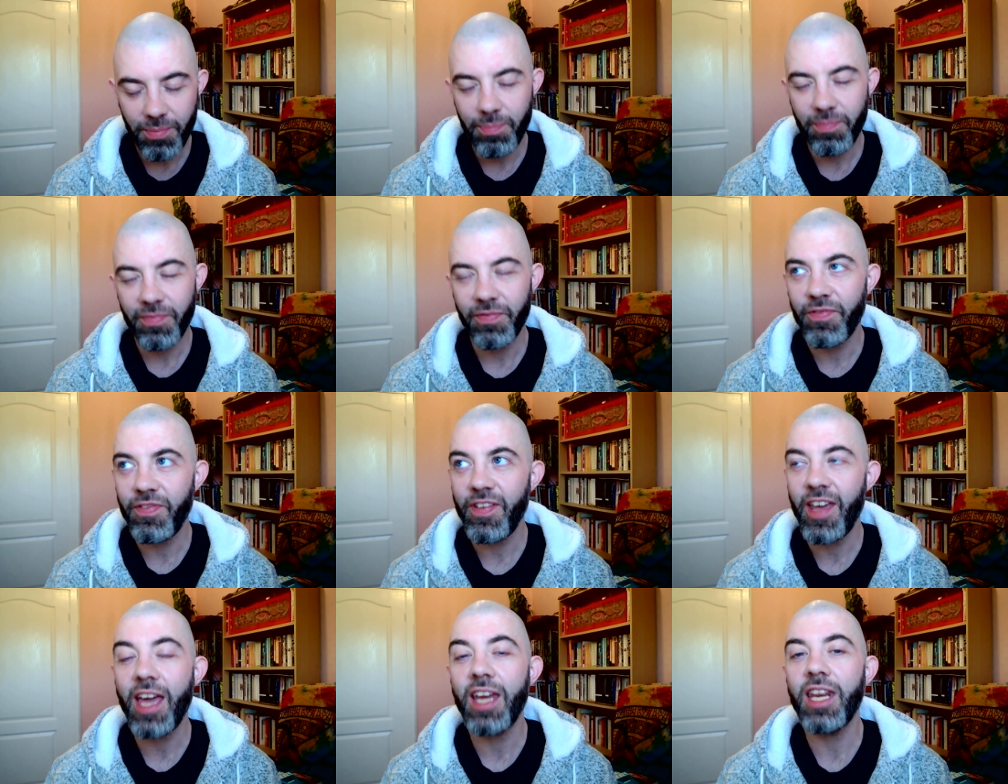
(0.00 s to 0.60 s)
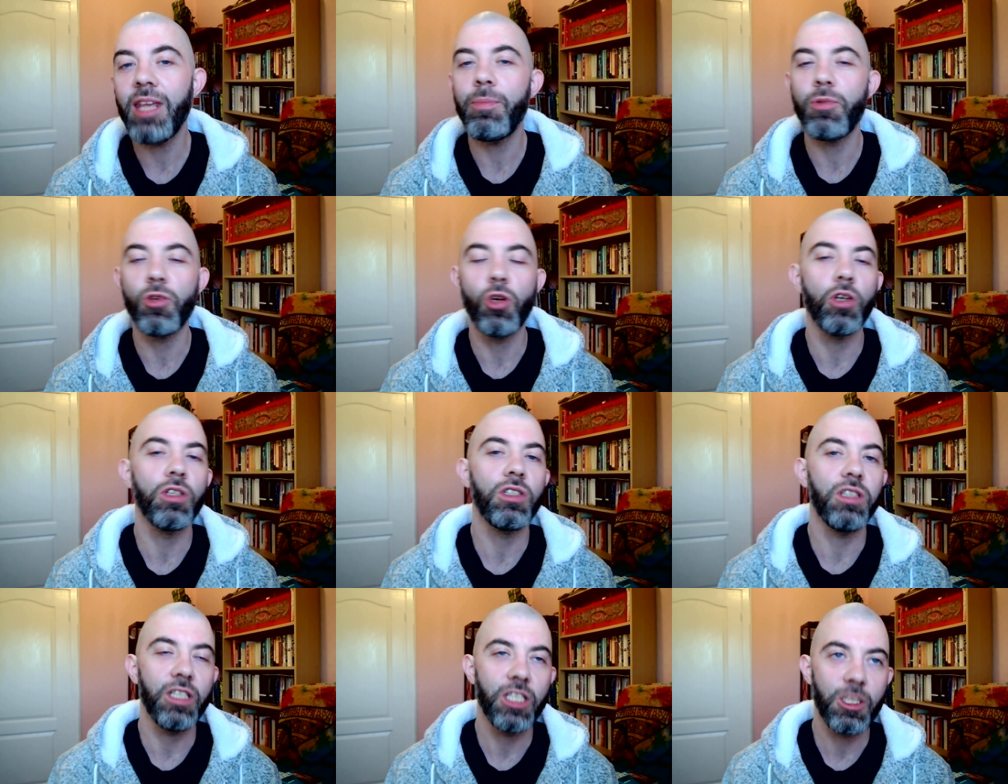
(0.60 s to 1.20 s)
very
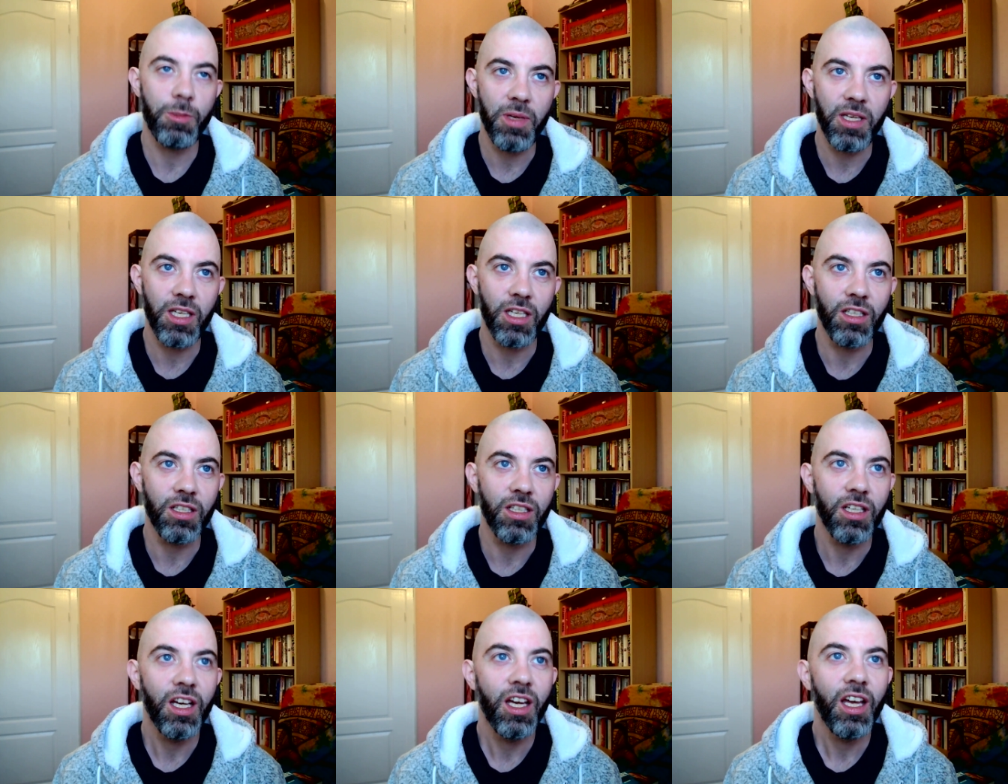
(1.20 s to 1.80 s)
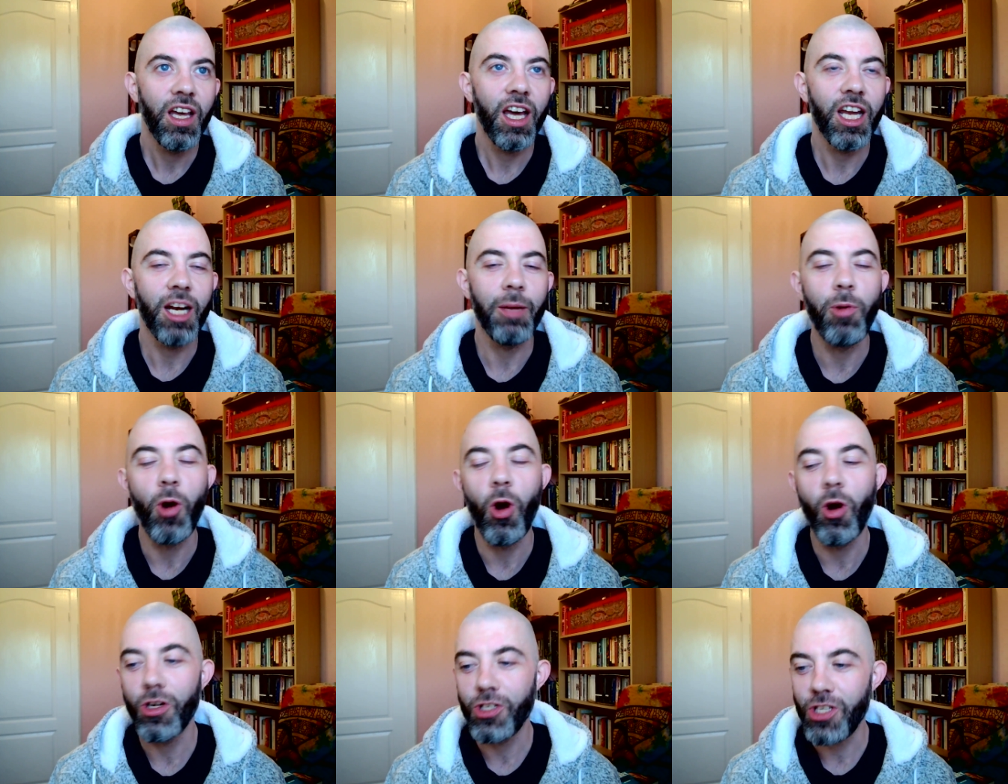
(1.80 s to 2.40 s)
broadly speaking, and
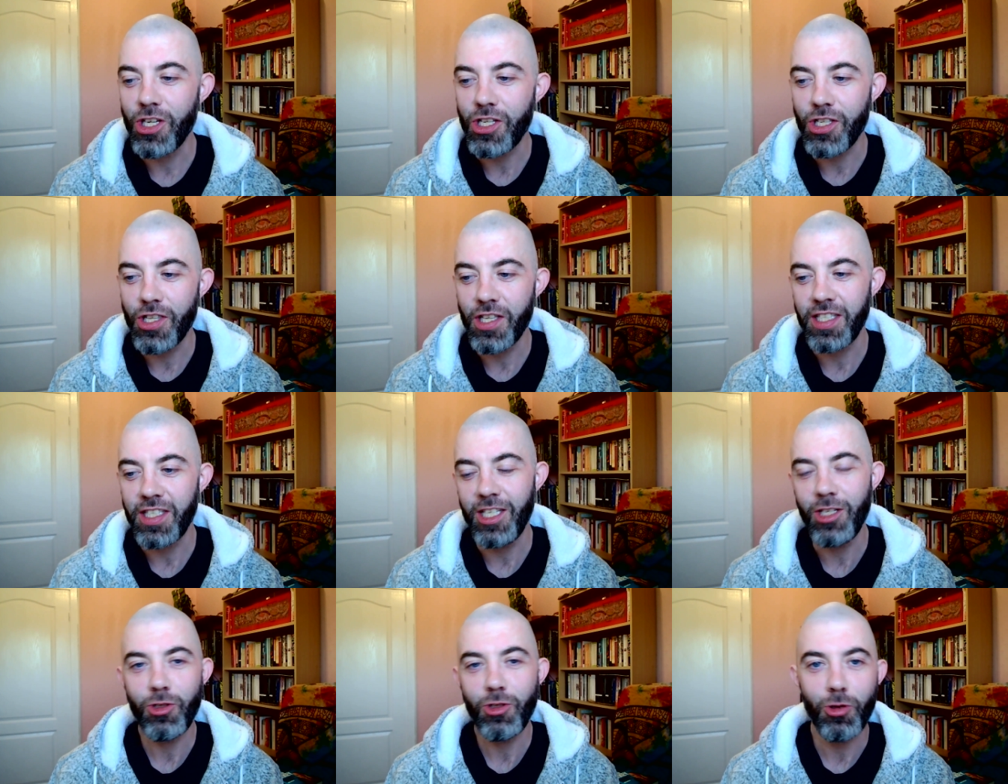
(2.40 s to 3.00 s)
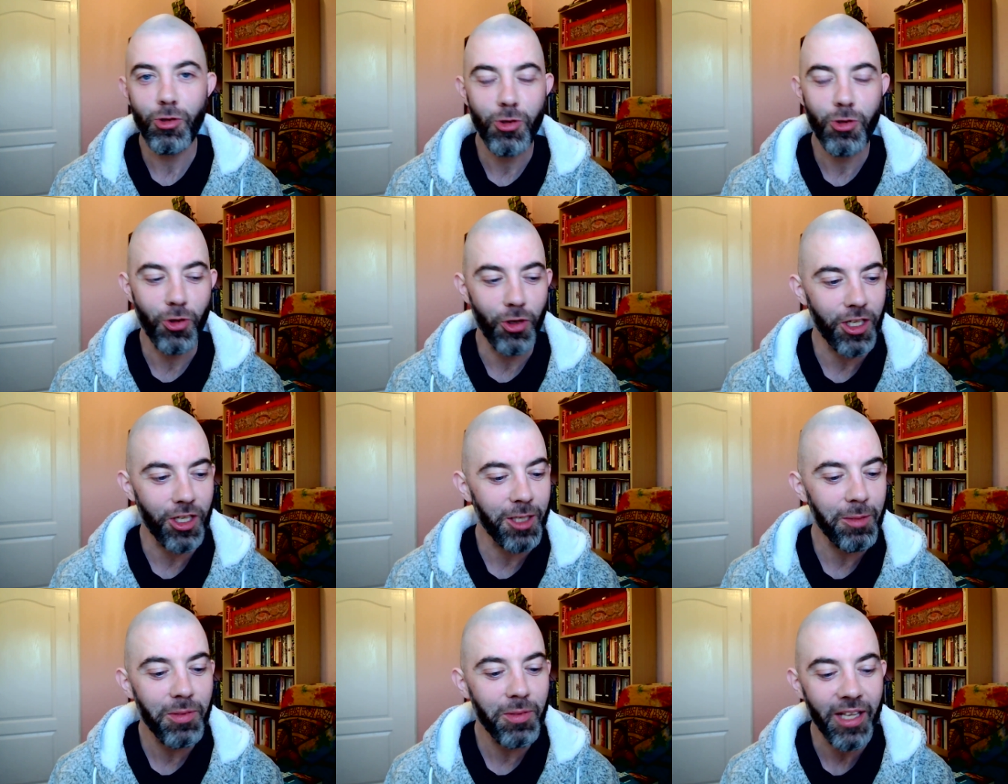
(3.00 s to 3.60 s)
apologies to the teachers who are going
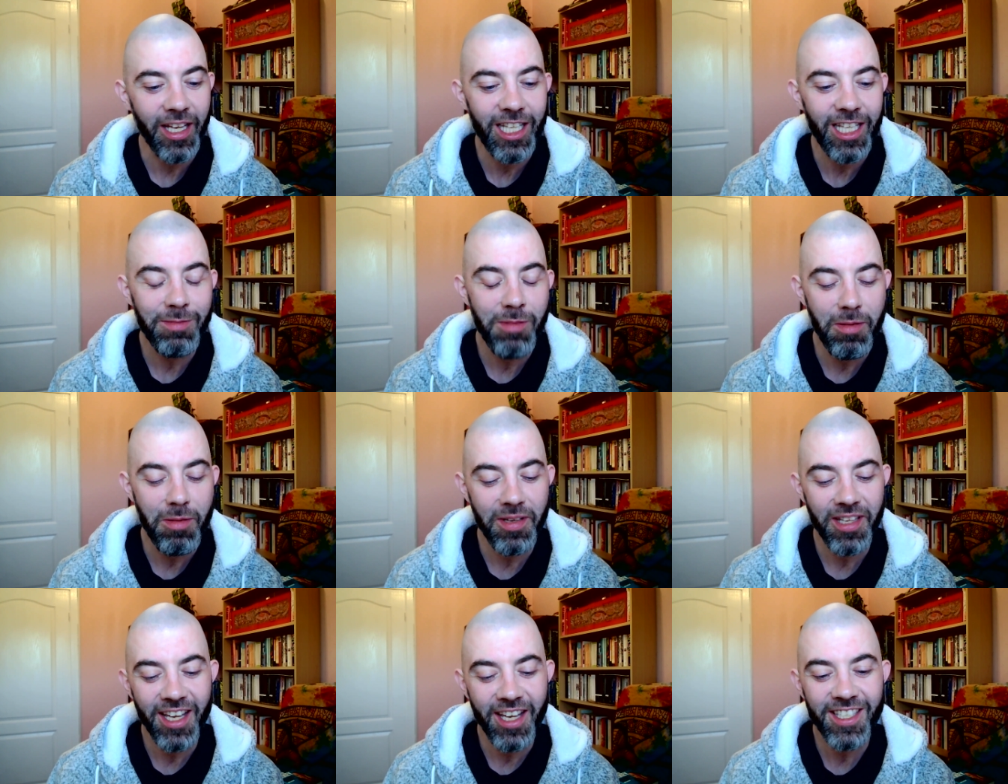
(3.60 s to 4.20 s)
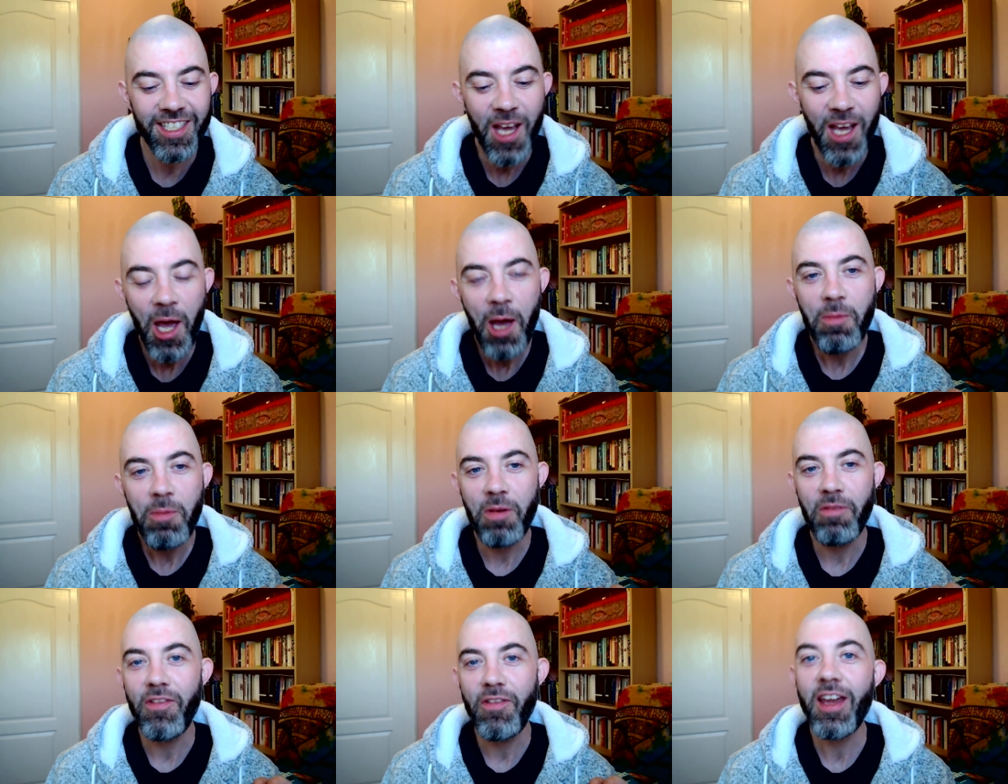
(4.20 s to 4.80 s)
to complain to me about this,
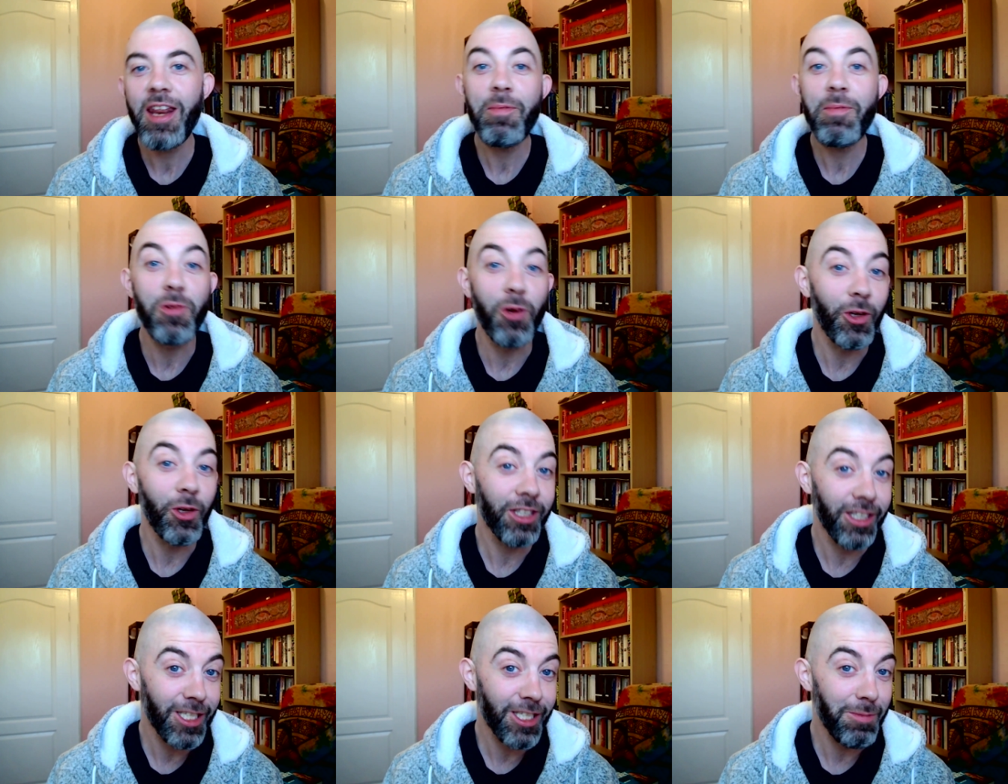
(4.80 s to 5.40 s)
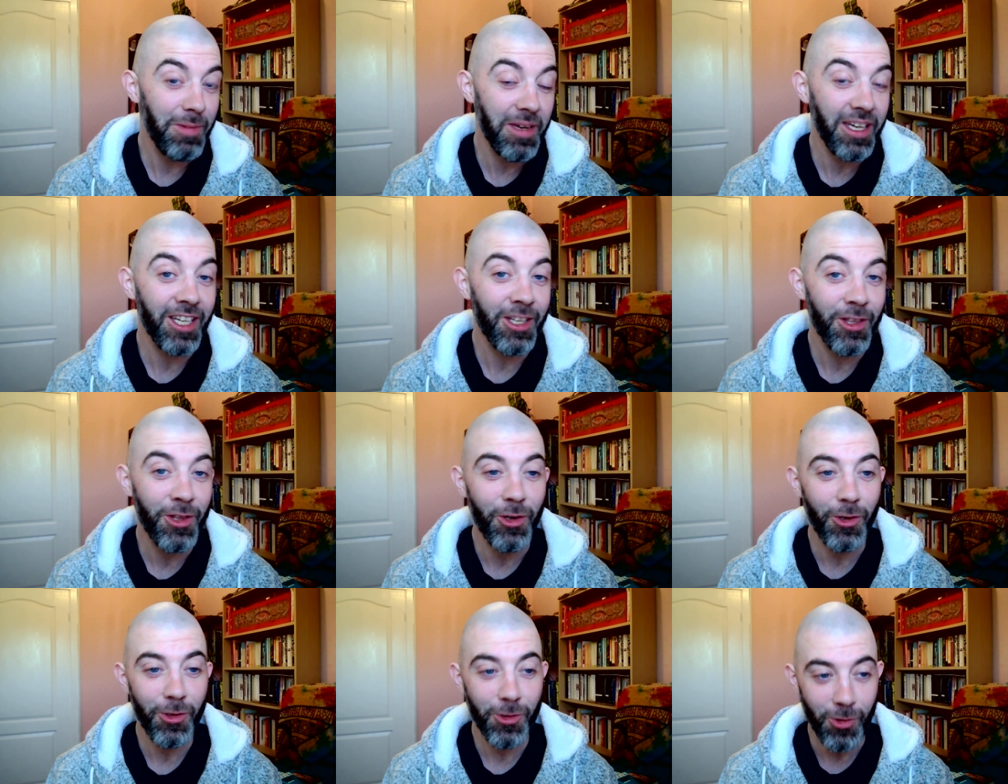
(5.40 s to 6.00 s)
but very broadly speaking,
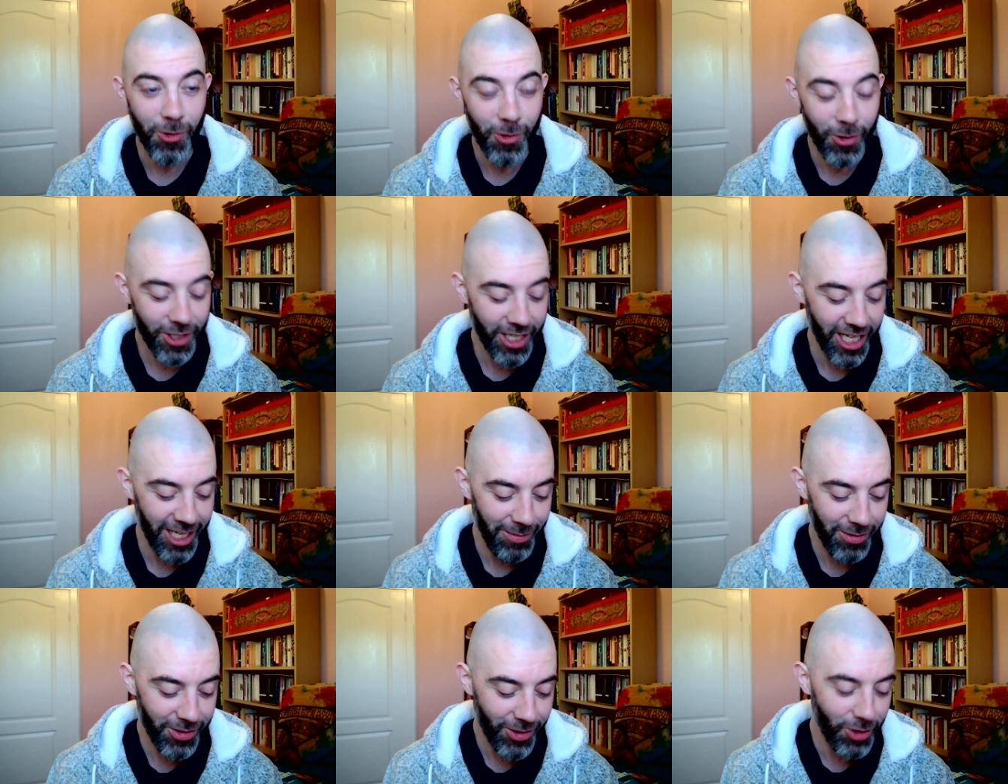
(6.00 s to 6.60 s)
there are two types.